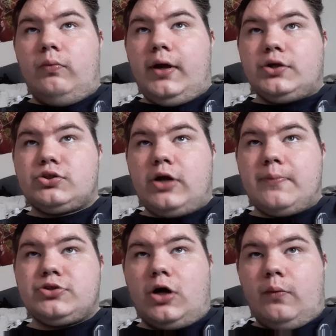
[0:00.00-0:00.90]
we had
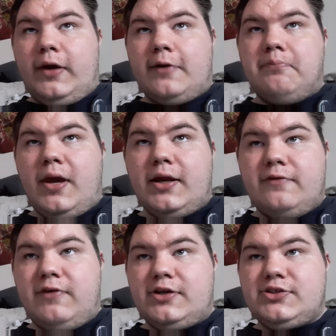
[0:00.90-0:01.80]
Trapjaw, we have
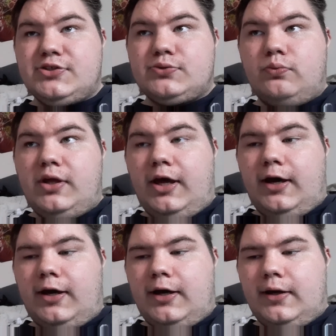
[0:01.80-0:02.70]
Man-E-Faces, we
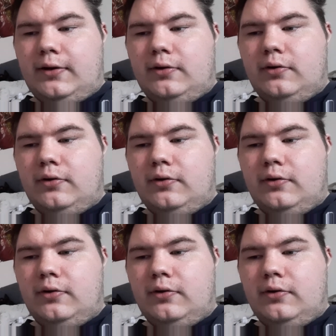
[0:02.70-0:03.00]
had...